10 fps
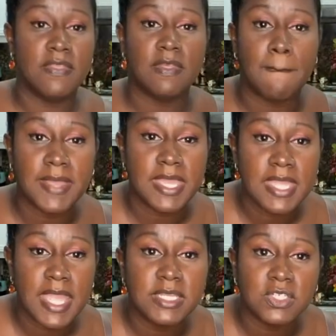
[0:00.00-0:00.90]
The
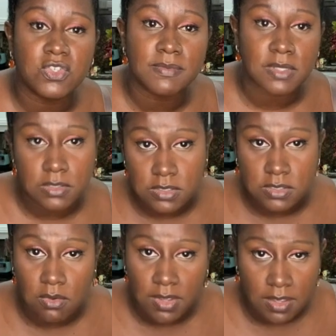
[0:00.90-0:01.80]
pH strips are
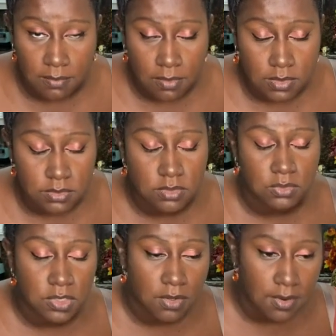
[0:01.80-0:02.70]
so important
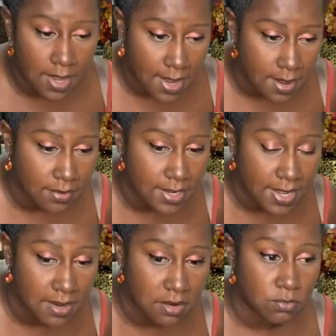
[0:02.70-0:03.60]
to your hair
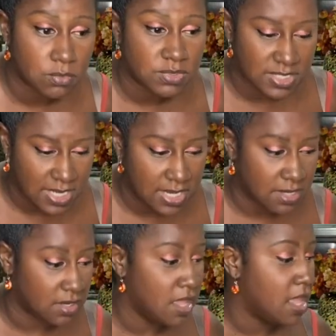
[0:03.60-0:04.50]
care routine.